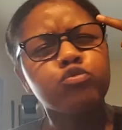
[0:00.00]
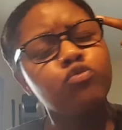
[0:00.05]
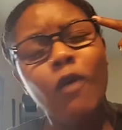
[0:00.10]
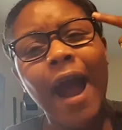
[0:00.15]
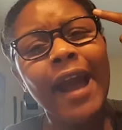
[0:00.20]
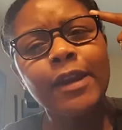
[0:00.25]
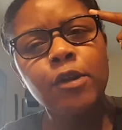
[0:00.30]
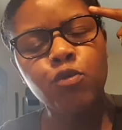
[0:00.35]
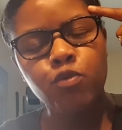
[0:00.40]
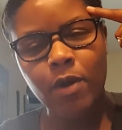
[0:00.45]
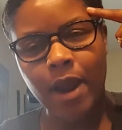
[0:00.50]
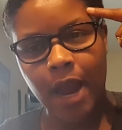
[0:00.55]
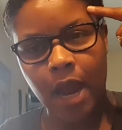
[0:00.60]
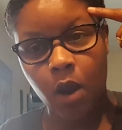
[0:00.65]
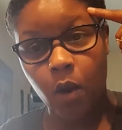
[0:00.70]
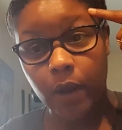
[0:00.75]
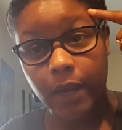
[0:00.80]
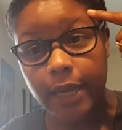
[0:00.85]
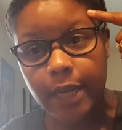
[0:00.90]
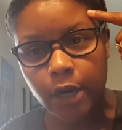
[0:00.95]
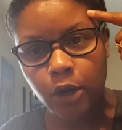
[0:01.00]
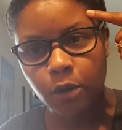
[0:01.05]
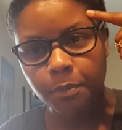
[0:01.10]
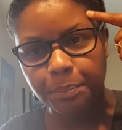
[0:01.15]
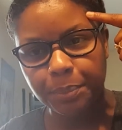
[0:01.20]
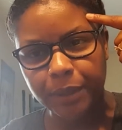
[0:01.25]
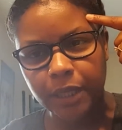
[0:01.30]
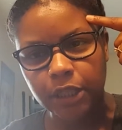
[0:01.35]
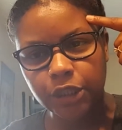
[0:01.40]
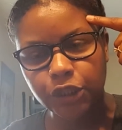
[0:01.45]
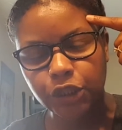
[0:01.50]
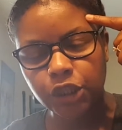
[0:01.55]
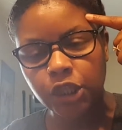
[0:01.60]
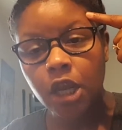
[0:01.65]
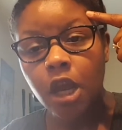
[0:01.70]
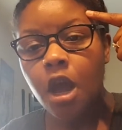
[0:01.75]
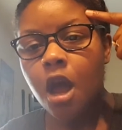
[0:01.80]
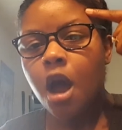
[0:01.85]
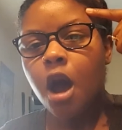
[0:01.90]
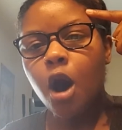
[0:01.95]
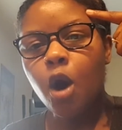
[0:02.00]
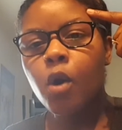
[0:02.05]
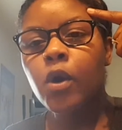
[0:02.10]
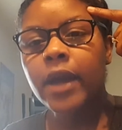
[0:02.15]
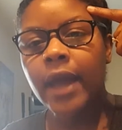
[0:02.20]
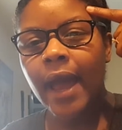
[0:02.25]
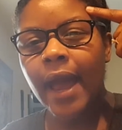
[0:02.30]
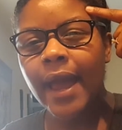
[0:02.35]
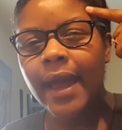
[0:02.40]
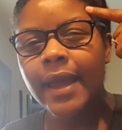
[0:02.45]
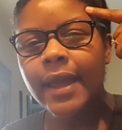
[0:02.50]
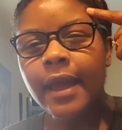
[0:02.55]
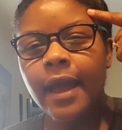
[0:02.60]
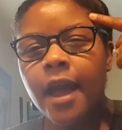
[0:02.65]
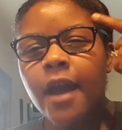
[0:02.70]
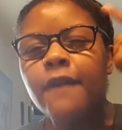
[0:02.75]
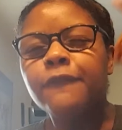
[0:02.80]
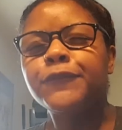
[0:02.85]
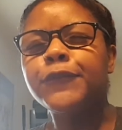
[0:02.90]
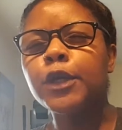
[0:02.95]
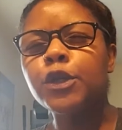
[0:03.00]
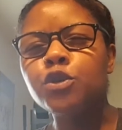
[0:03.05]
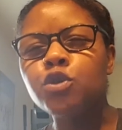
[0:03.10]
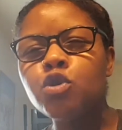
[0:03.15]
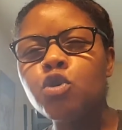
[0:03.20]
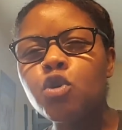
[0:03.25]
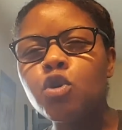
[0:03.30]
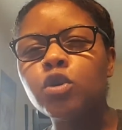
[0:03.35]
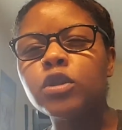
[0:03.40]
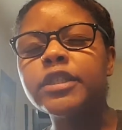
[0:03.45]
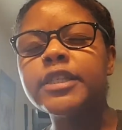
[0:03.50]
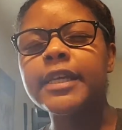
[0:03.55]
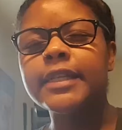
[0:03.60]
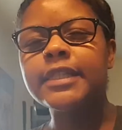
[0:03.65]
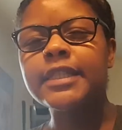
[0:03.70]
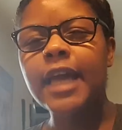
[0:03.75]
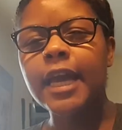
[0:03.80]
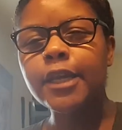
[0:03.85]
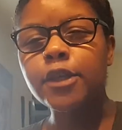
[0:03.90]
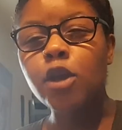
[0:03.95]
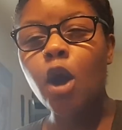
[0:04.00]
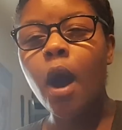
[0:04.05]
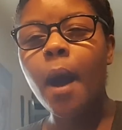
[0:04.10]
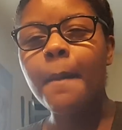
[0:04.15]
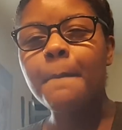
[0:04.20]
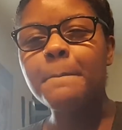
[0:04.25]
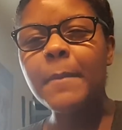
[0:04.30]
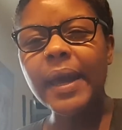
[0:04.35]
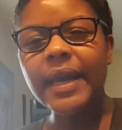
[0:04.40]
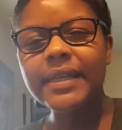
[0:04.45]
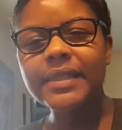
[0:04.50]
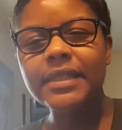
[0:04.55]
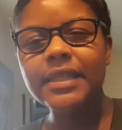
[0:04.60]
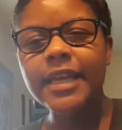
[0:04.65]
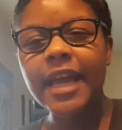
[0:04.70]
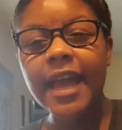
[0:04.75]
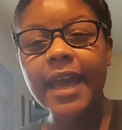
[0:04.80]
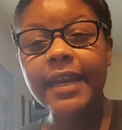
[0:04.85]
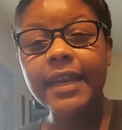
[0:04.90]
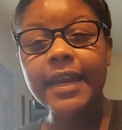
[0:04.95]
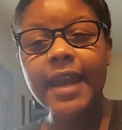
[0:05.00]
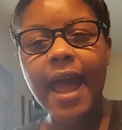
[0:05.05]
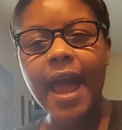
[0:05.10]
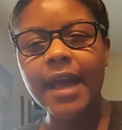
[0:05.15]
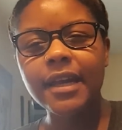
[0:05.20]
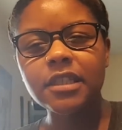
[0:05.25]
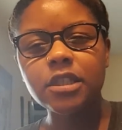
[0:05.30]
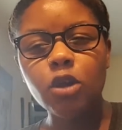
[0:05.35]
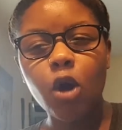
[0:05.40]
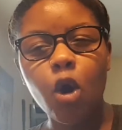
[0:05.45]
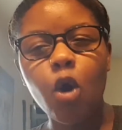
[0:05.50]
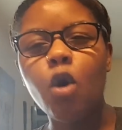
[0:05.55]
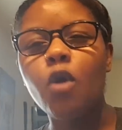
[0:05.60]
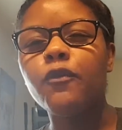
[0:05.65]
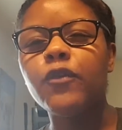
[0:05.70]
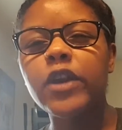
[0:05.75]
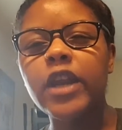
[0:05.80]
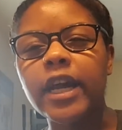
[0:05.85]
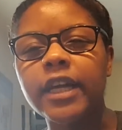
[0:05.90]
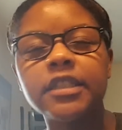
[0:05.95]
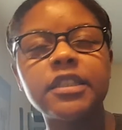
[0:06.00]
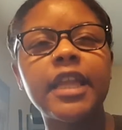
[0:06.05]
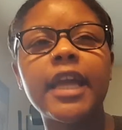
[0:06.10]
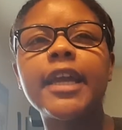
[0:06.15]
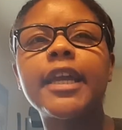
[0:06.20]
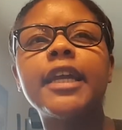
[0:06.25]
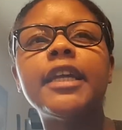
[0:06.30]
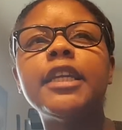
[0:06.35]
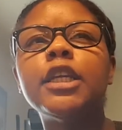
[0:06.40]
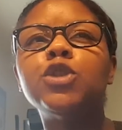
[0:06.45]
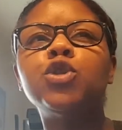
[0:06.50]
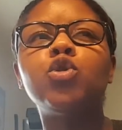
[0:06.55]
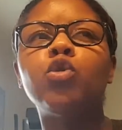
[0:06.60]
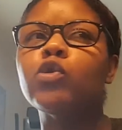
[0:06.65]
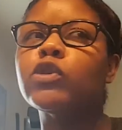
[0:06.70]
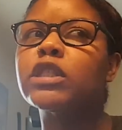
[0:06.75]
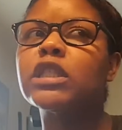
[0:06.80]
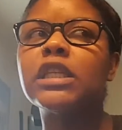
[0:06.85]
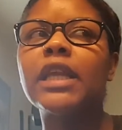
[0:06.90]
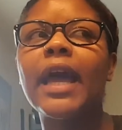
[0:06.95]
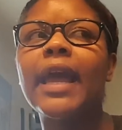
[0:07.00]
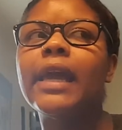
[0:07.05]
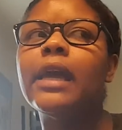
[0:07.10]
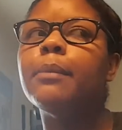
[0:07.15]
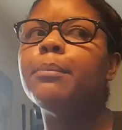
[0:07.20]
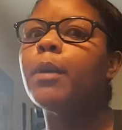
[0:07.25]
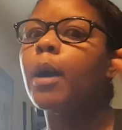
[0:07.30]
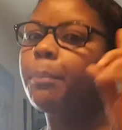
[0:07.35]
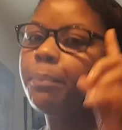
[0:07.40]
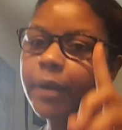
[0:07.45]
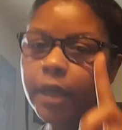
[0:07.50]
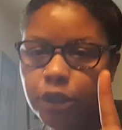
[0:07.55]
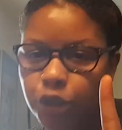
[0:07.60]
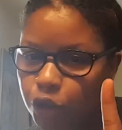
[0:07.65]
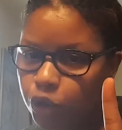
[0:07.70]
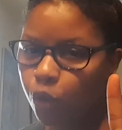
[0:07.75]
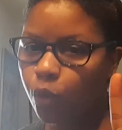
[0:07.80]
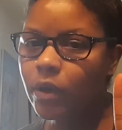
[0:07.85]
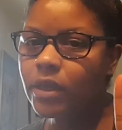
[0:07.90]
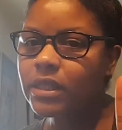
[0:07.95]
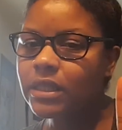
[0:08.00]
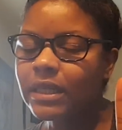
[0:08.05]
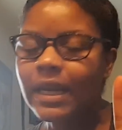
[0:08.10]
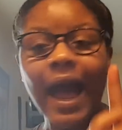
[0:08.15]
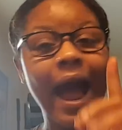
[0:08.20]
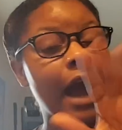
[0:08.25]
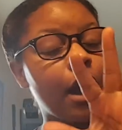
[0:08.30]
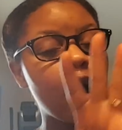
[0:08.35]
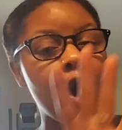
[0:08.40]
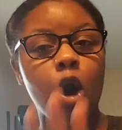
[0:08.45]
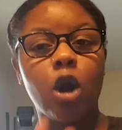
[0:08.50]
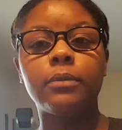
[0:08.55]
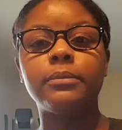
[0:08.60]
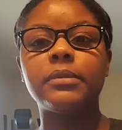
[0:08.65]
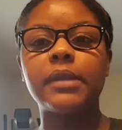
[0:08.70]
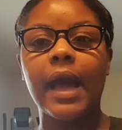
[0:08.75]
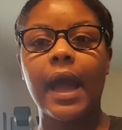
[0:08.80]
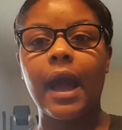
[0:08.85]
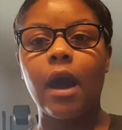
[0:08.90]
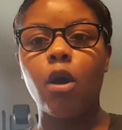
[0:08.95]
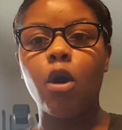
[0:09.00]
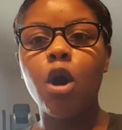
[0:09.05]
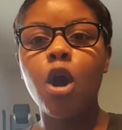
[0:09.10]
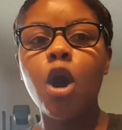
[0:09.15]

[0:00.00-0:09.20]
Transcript: Right around here, bitch. Okay? For you to take your emaciated ass over there thinking that you slaying, but bitch, you was not. Calm down.